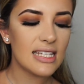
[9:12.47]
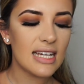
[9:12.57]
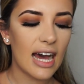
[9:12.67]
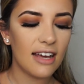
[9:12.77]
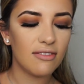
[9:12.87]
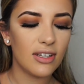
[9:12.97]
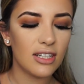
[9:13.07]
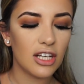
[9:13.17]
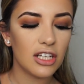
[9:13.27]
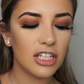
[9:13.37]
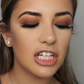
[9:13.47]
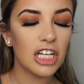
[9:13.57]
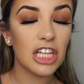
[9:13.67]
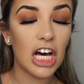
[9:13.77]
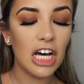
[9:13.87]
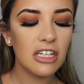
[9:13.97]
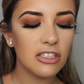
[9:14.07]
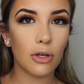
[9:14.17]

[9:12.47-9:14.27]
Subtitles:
to dive in a lot.